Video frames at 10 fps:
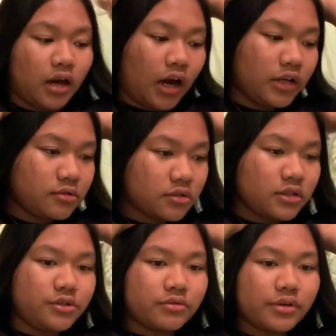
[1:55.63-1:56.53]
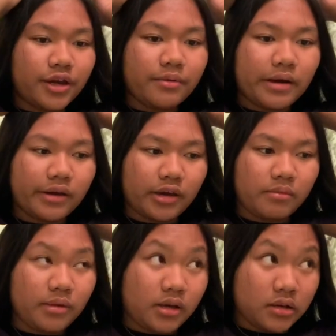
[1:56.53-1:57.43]
I usually don't care about hair
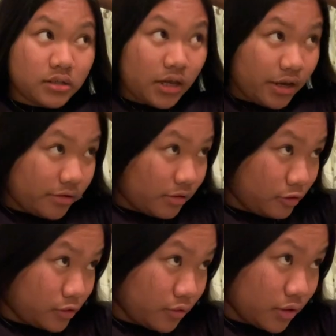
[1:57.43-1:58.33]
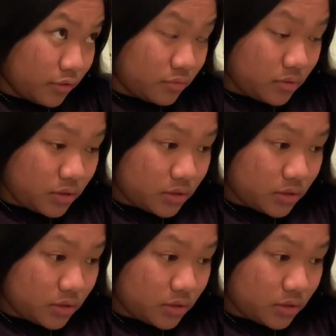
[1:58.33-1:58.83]
because hair just grows.